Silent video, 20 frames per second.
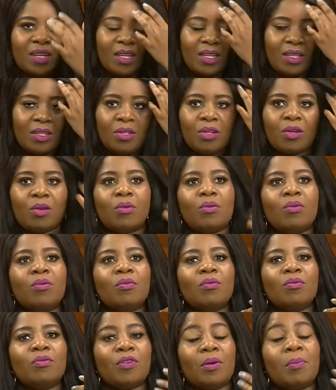you know,
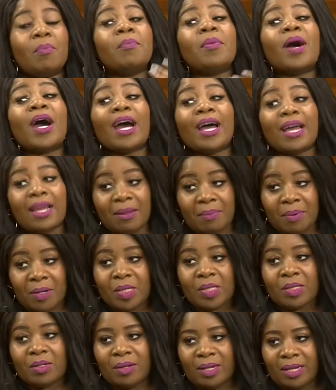from my
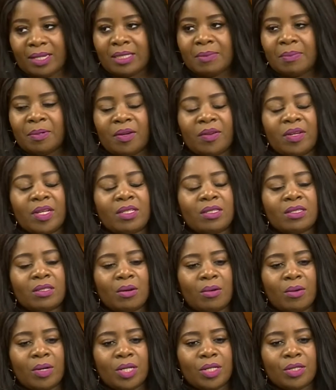personal experience
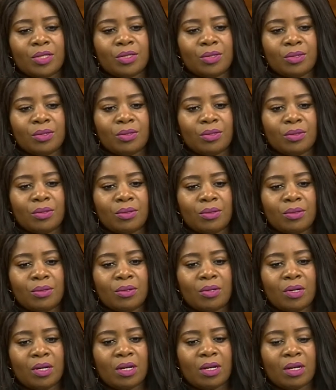going to
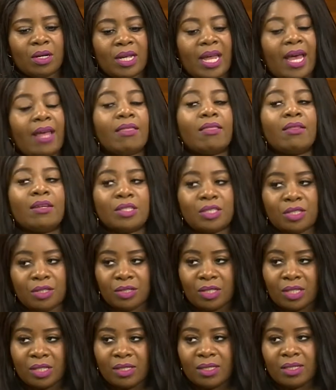Catholic
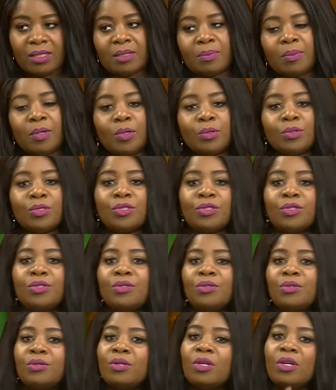churches as opposed
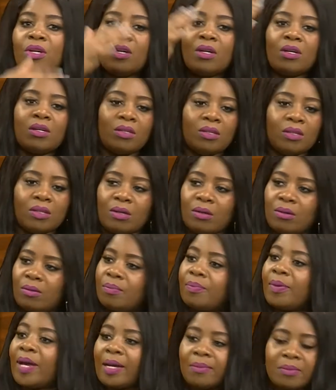to you know
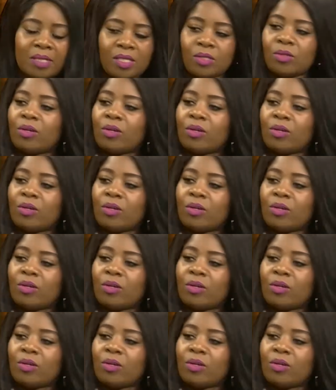Baptist churches.